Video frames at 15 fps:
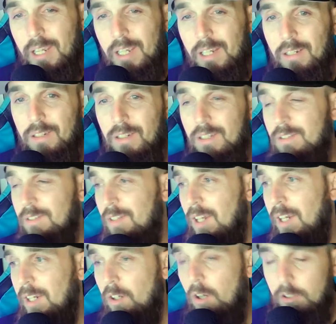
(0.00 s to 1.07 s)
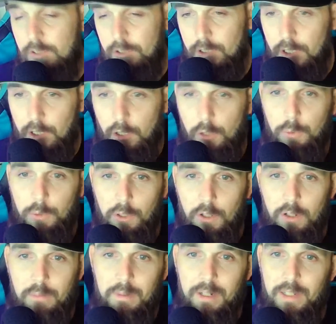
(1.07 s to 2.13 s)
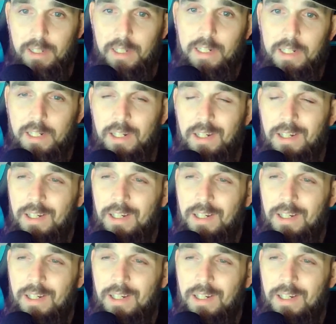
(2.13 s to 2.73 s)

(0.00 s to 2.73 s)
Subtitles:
and it's not costing you an arm and a leg.